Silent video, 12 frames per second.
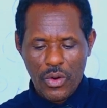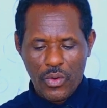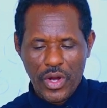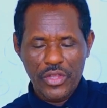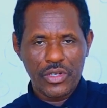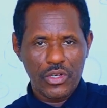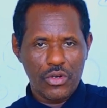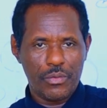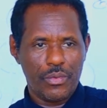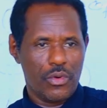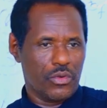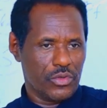When the
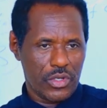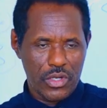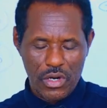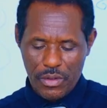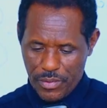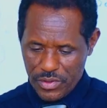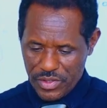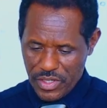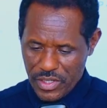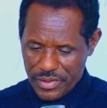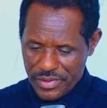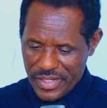group or the
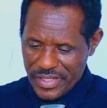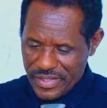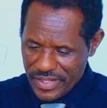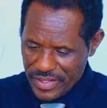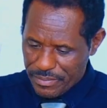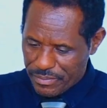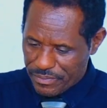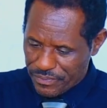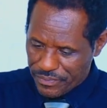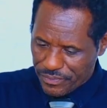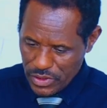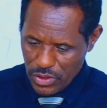
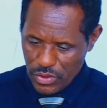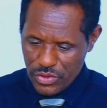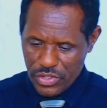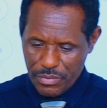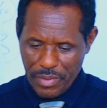team looks